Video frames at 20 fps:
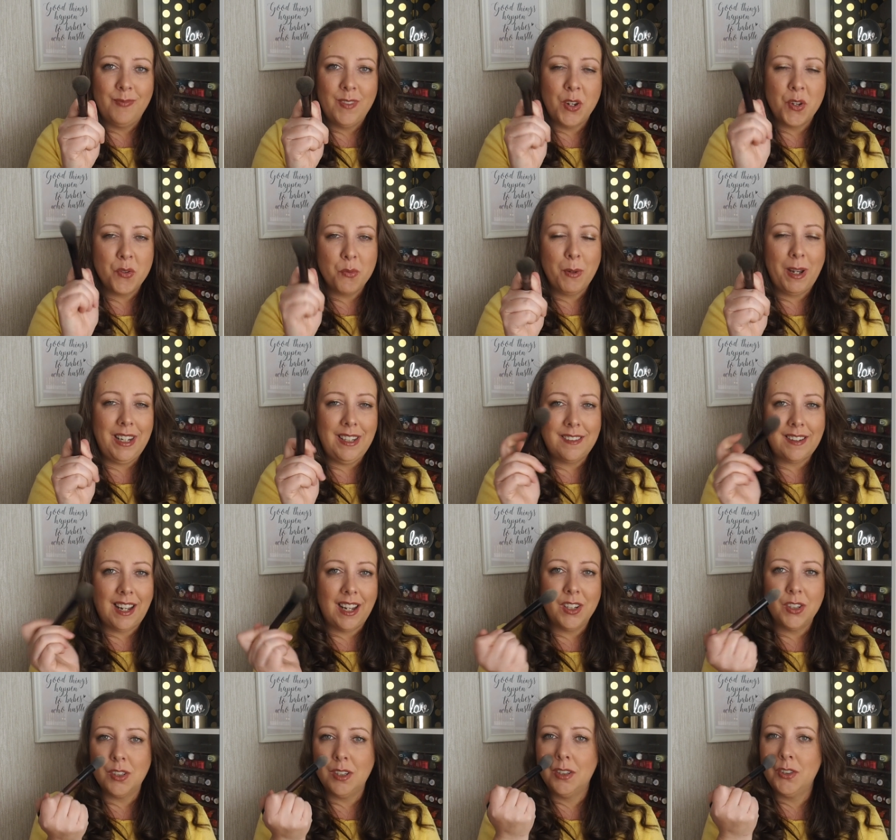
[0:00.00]
your sweaty
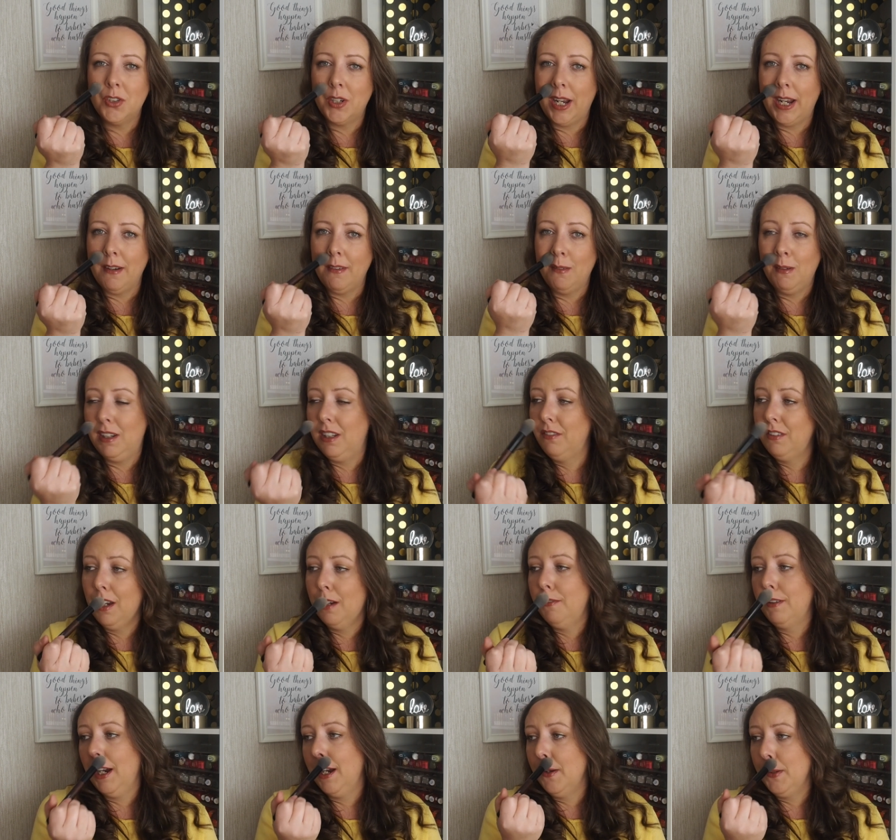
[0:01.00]
tash, not your hairy. Well, if you
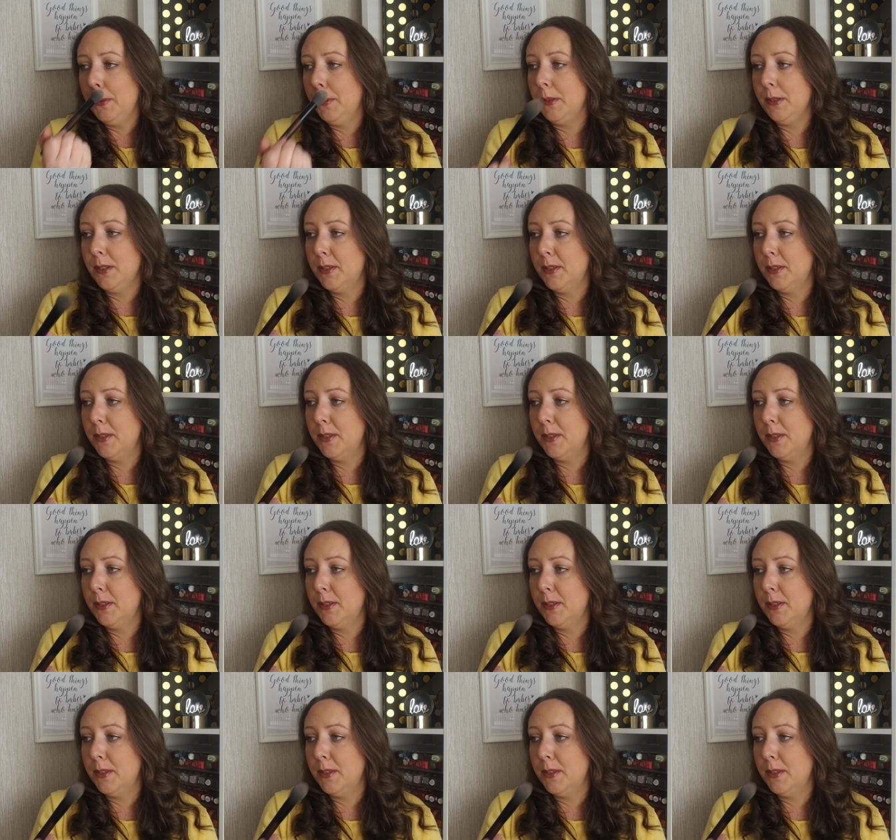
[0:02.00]
have a hairy one,